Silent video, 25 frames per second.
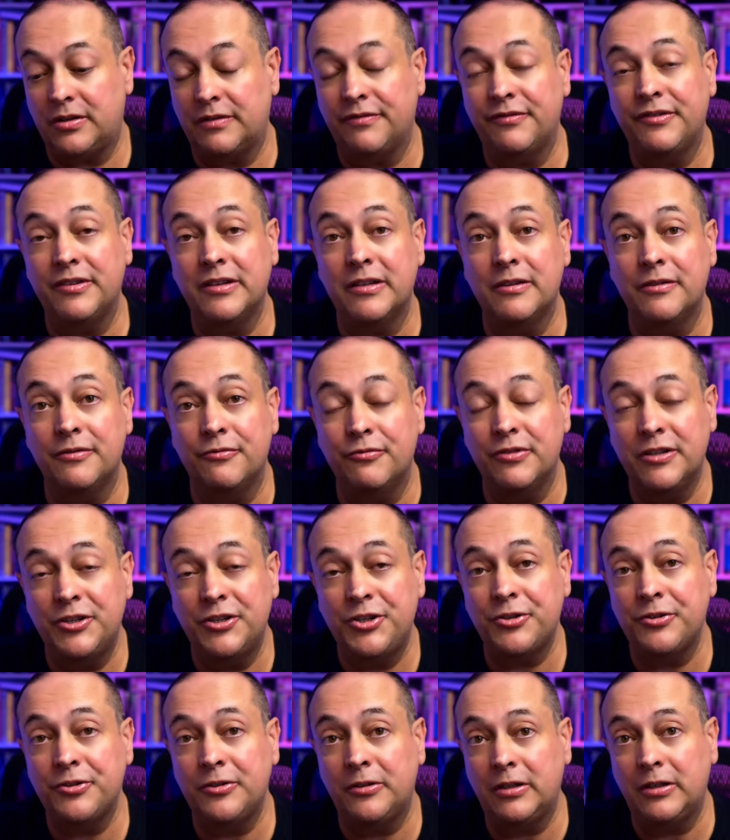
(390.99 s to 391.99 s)
of the
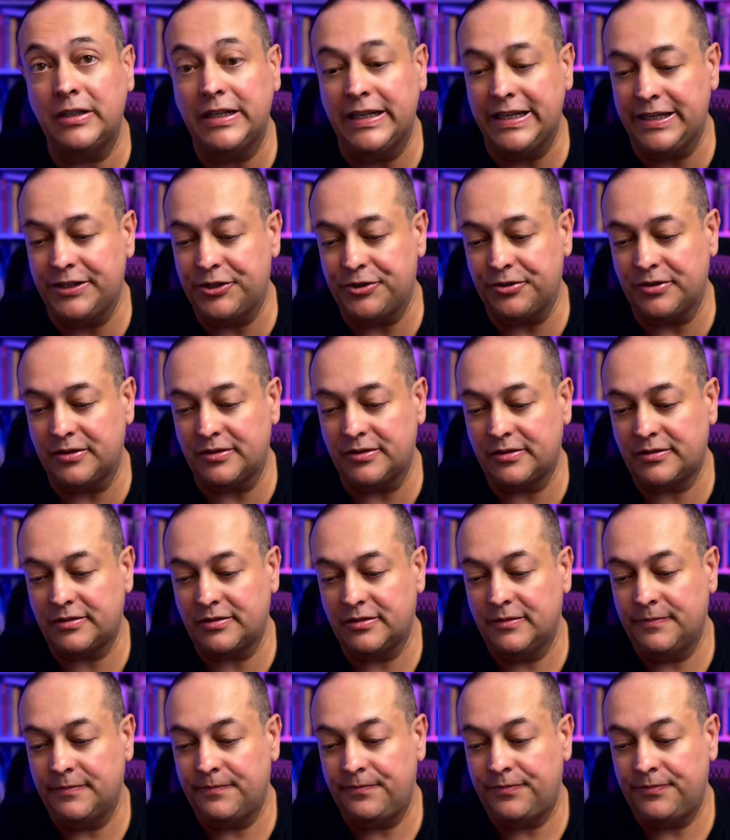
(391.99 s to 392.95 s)
original legend.